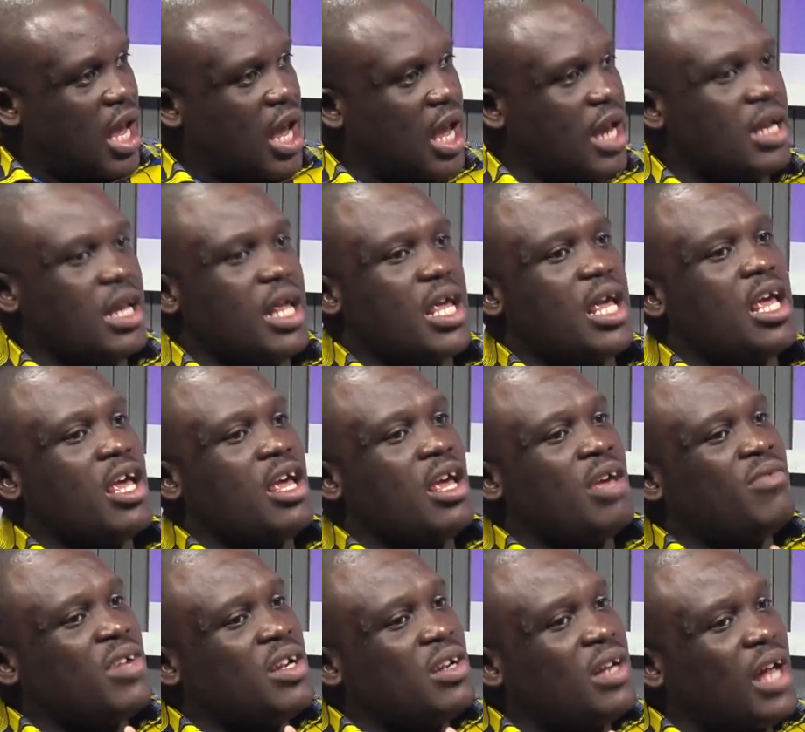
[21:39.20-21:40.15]
and
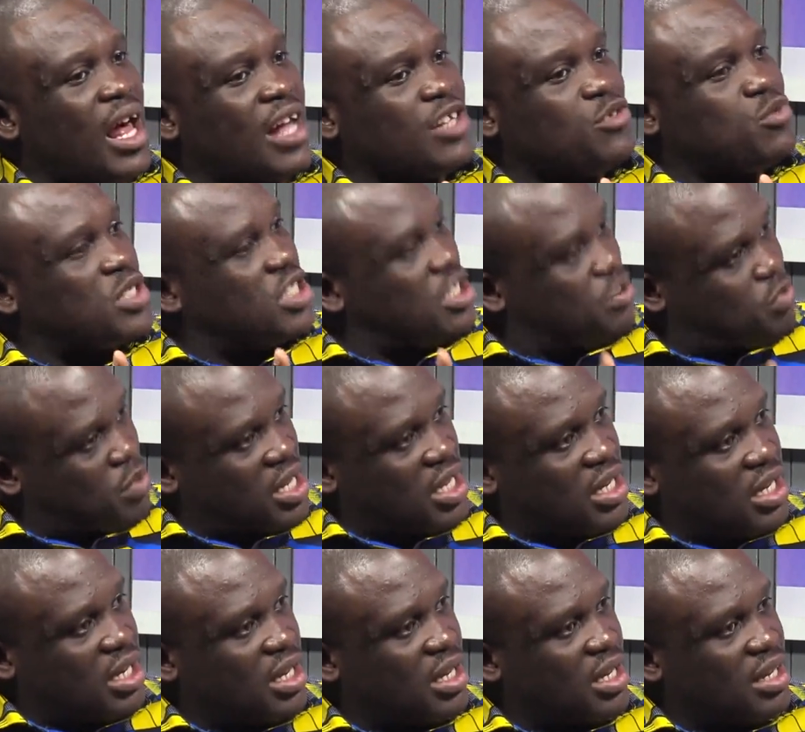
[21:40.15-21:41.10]
even as we
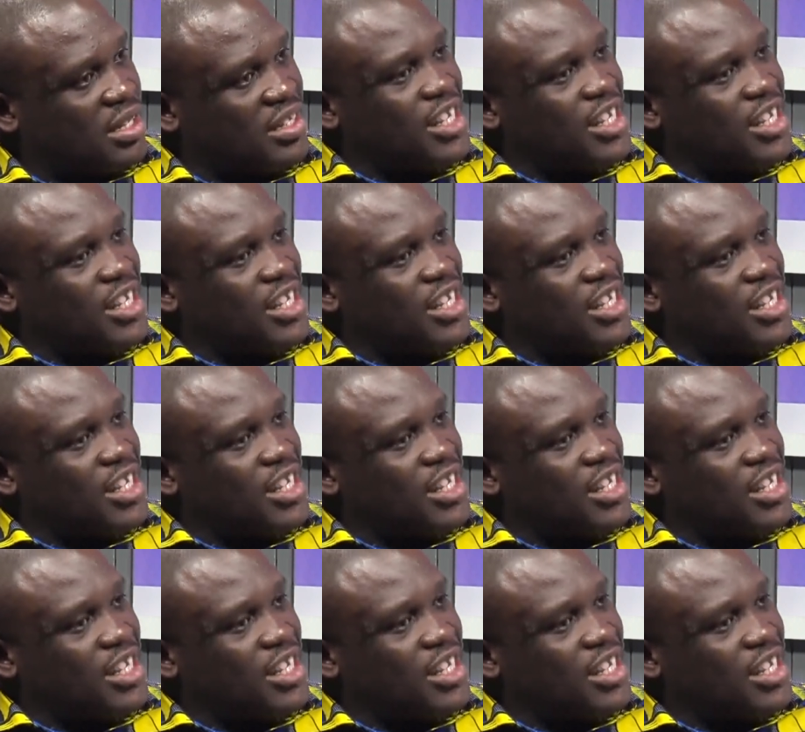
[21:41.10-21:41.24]
speak,